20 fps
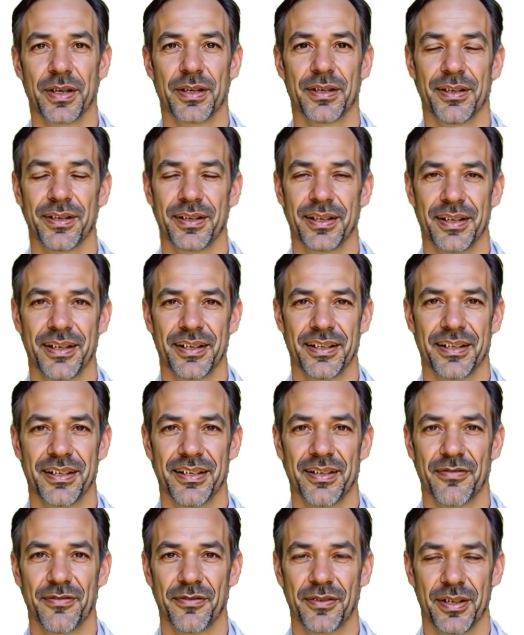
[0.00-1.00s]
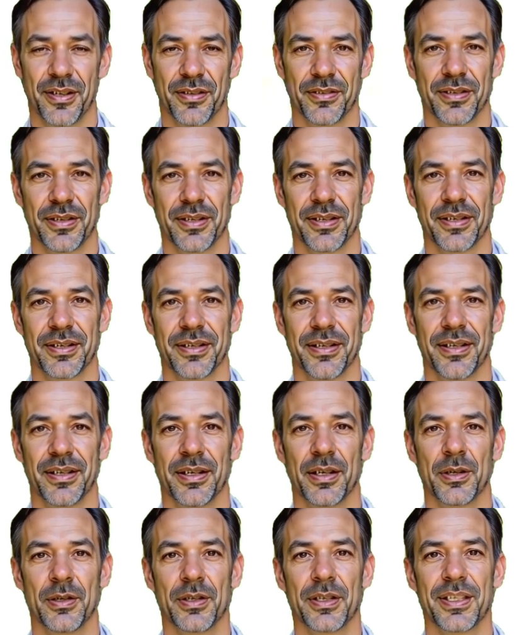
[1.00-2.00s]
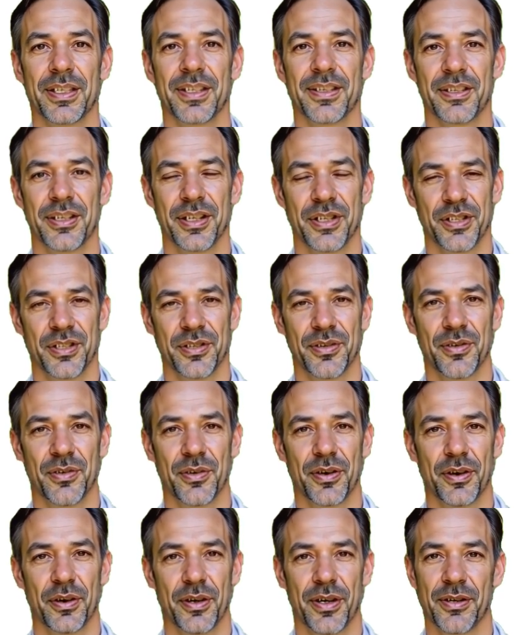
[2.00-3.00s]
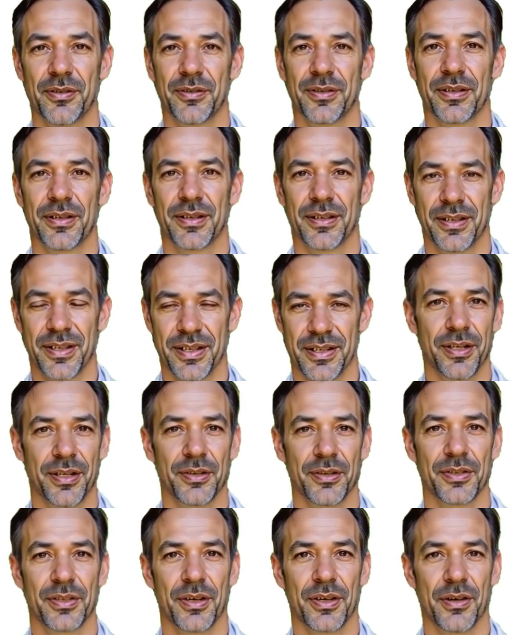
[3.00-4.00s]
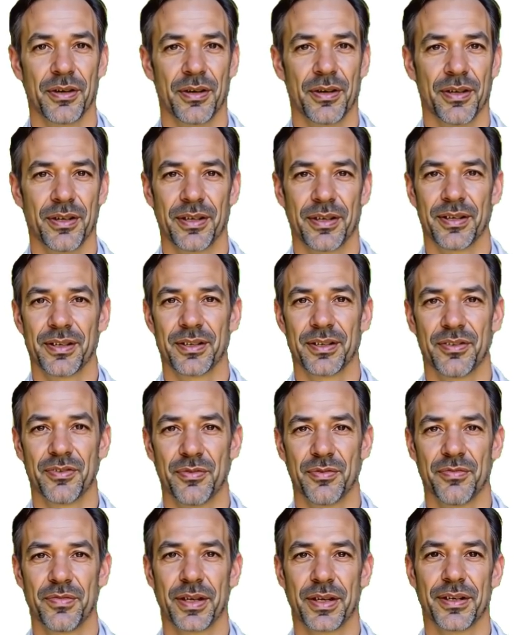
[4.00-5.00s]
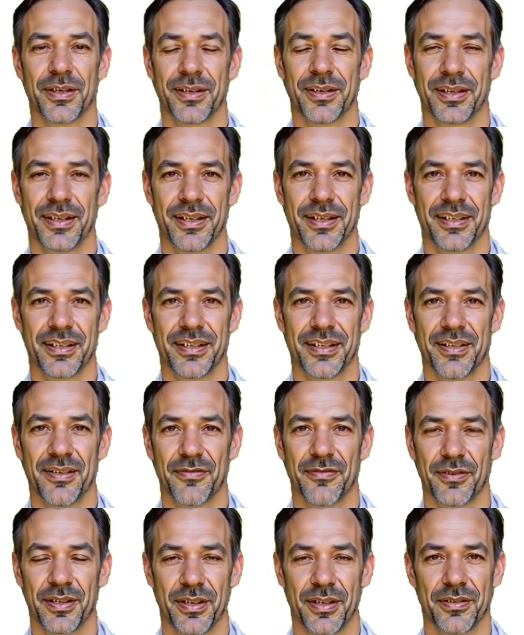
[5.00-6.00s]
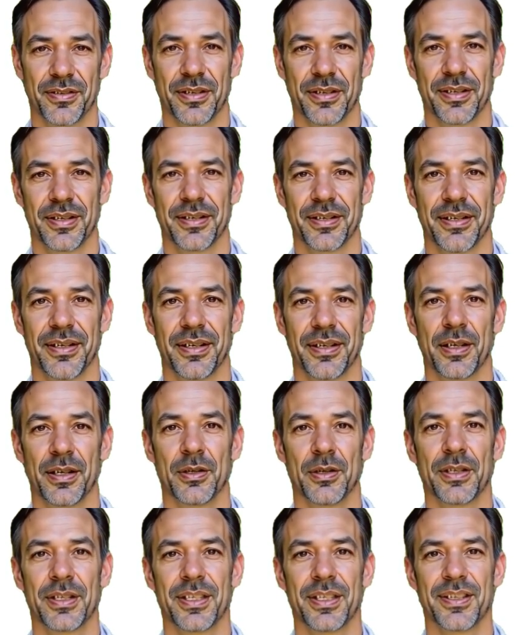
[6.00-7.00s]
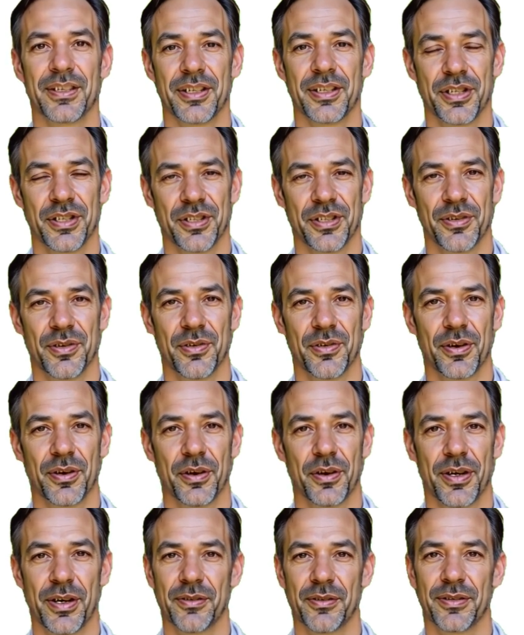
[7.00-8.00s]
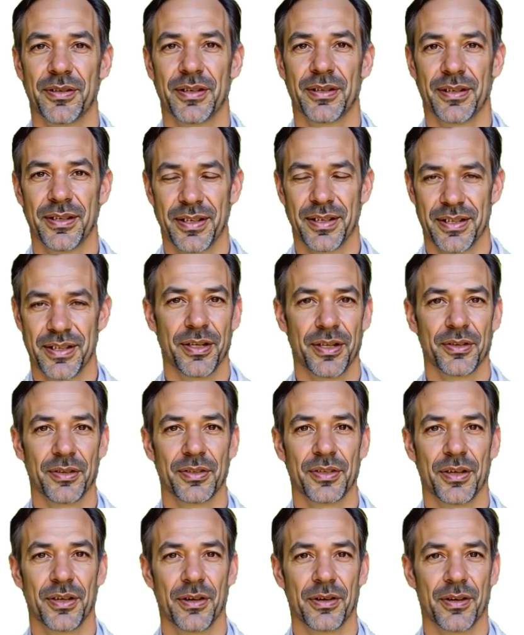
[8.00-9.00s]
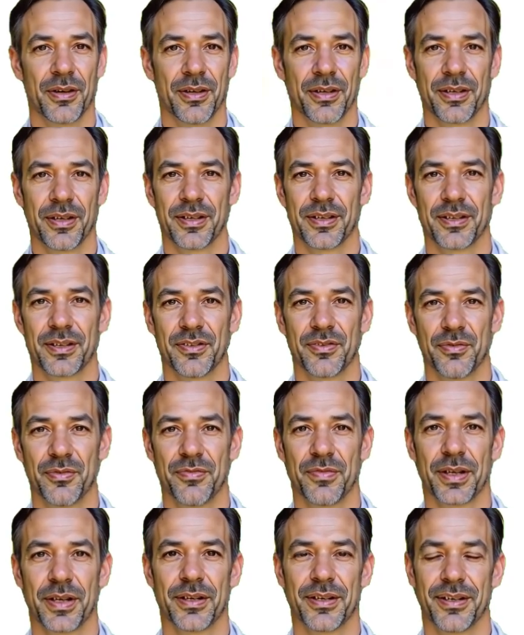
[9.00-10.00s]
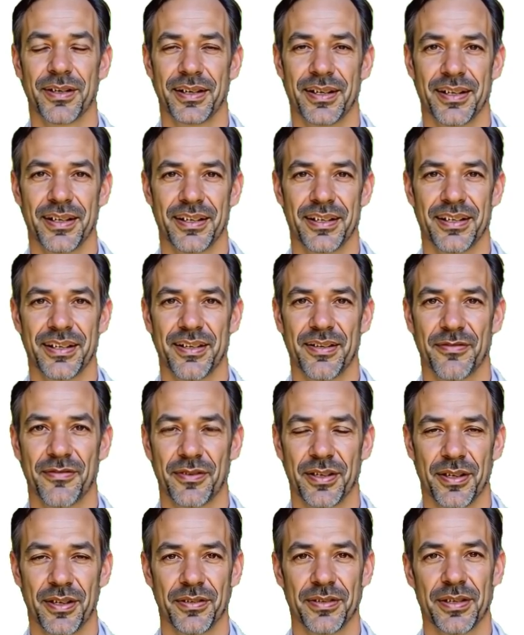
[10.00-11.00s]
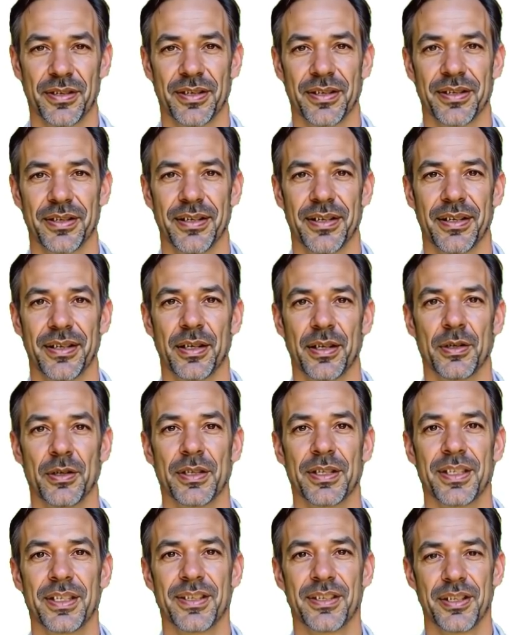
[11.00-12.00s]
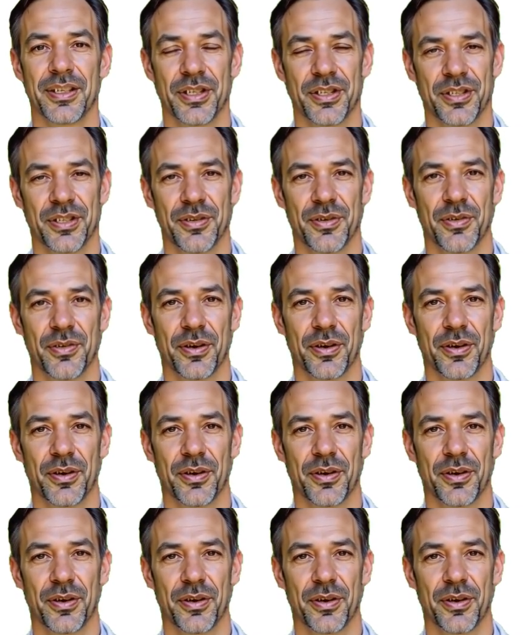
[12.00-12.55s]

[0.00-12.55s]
Natural remedies work with your body, not against it. So, how do you take this powerful fruit daily? Here are 3 simple ways. 1. Hibiscus calyx juice fresh.